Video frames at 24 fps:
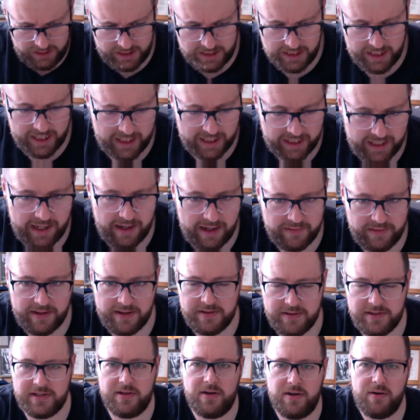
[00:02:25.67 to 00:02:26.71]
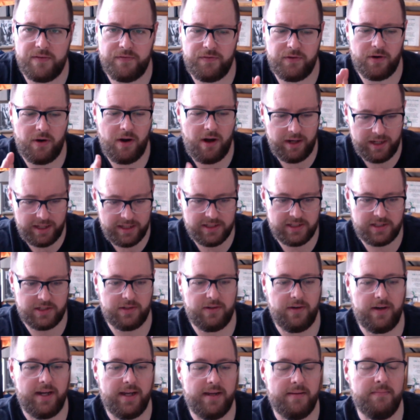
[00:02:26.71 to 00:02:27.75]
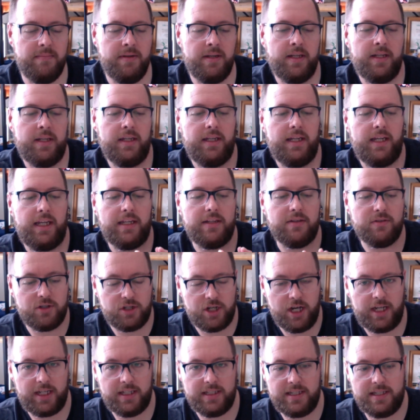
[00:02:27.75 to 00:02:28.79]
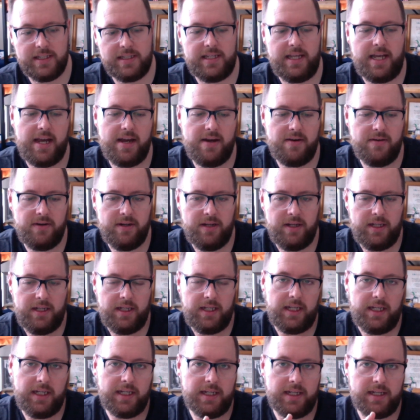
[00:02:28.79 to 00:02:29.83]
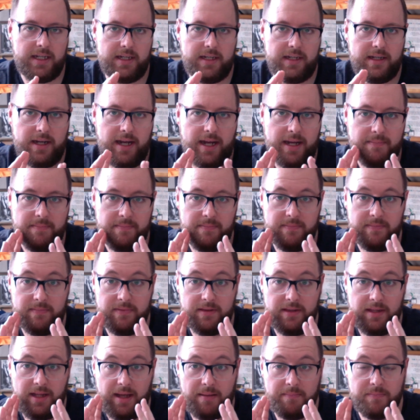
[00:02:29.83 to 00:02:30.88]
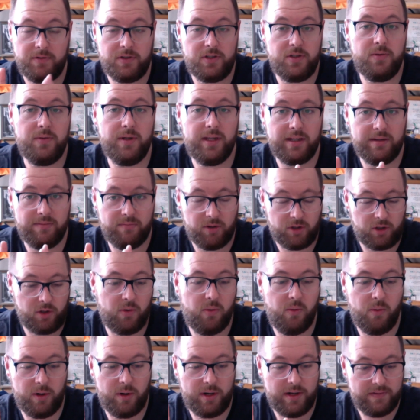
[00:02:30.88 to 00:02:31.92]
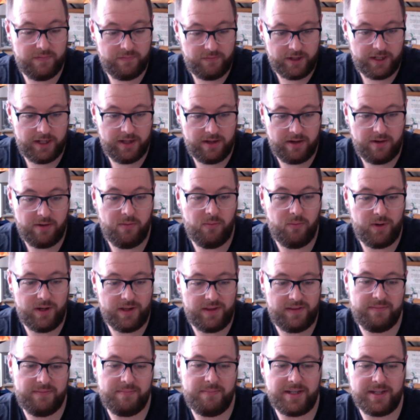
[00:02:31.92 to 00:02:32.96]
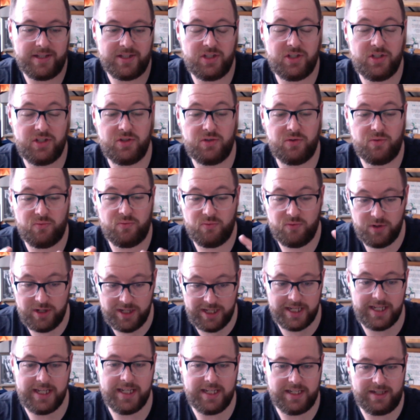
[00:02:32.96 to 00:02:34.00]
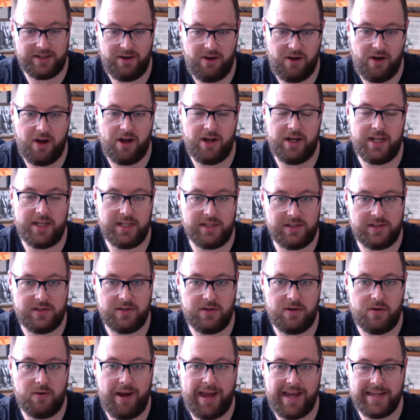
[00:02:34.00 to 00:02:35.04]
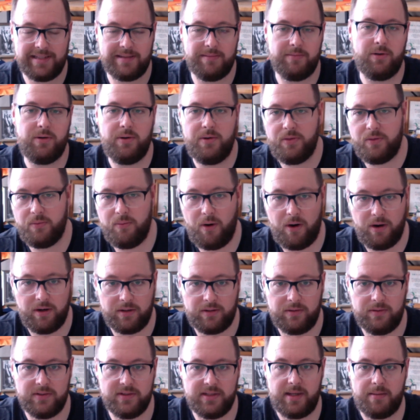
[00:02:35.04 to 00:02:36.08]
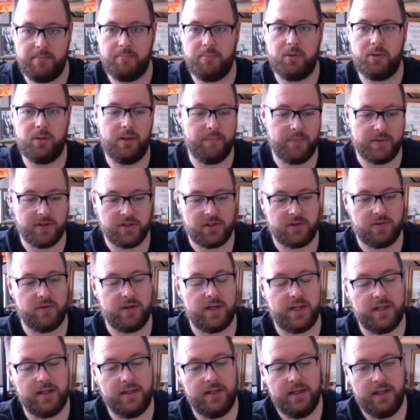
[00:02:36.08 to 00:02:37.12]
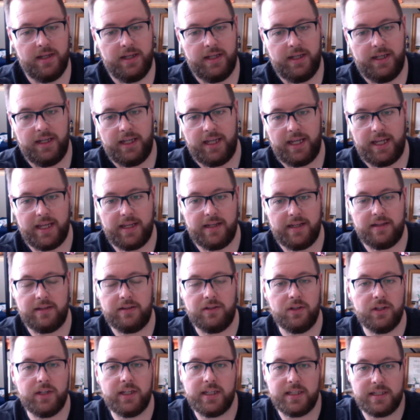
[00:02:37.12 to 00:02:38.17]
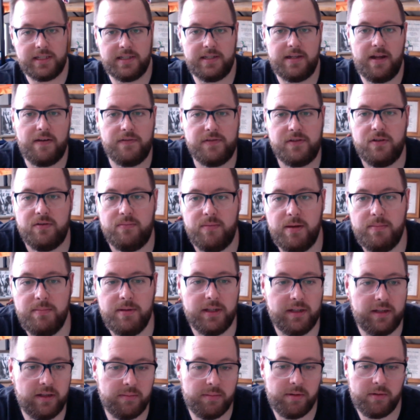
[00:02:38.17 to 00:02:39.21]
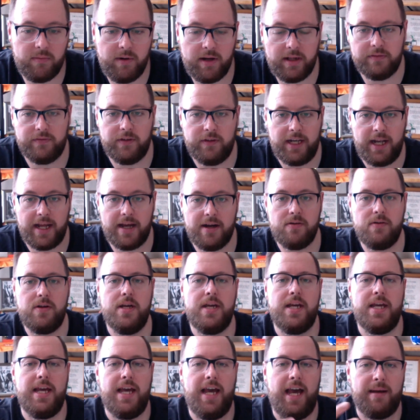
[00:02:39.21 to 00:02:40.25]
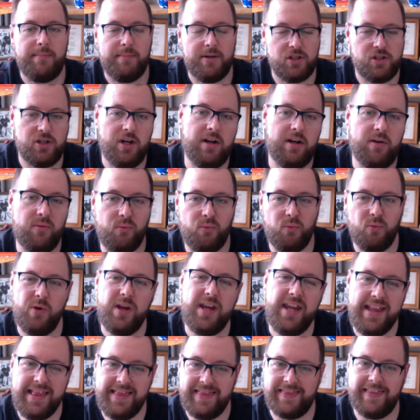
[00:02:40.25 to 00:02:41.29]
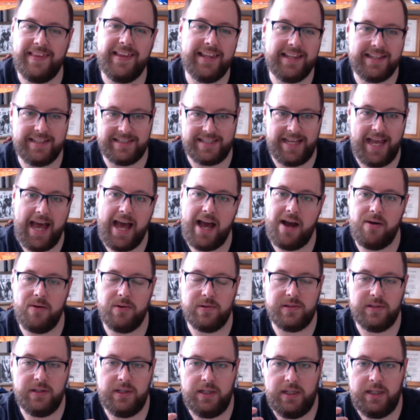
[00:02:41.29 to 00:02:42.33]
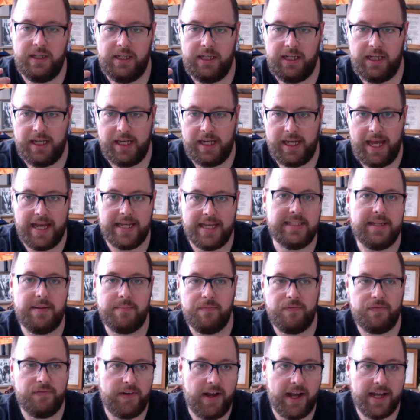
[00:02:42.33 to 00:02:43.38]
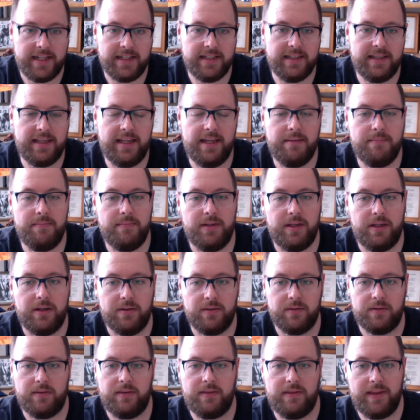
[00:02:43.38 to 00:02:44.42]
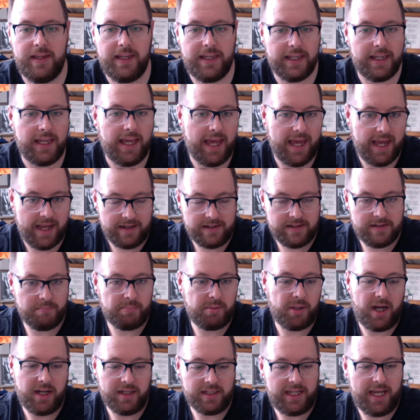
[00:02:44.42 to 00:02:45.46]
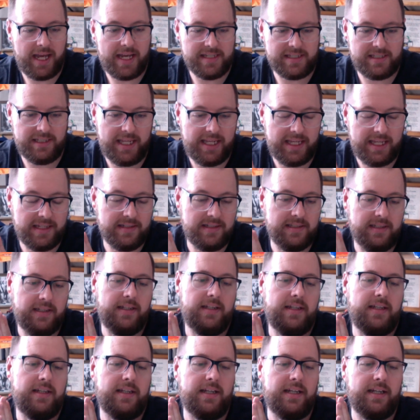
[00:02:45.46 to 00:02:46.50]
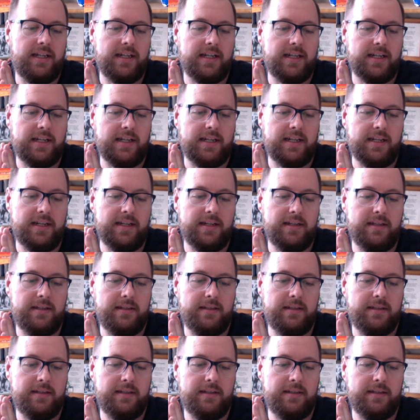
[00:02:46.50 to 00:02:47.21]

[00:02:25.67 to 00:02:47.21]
hanging out there. So if you're on Instagram and you're checking this out, I'm doing a recorded video with my screen on it. So as I'm going through articles, I pull up the screen and look at stuff. So it may be a little bit relevant. Now, I'm going to try to read things out as I'm finding them. Thinking ahead to podcast land,